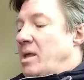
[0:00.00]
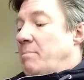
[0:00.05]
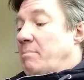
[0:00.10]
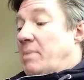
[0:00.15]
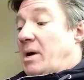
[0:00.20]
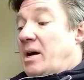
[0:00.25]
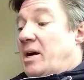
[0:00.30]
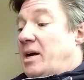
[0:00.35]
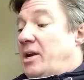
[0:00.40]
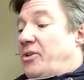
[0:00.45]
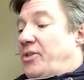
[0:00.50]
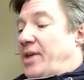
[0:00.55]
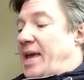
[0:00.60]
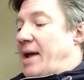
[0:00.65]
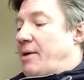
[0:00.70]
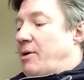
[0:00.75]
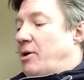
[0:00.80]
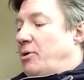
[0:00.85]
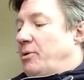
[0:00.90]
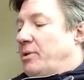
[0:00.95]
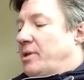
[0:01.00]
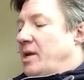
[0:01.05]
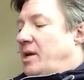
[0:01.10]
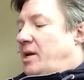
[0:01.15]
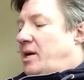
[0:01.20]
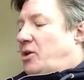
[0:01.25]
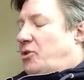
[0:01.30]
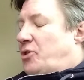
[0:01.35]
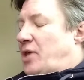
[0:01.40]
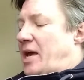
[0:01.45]
Behind the arrows,
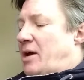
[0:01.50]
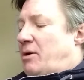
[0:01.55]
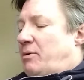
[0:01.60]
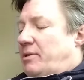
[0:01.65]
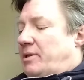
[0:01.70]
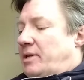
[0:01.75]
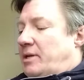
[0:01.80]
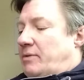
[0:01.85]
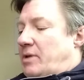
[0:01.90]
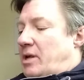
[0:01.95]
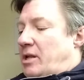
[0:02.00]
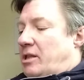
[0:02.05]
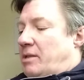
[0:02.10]
1,000 of their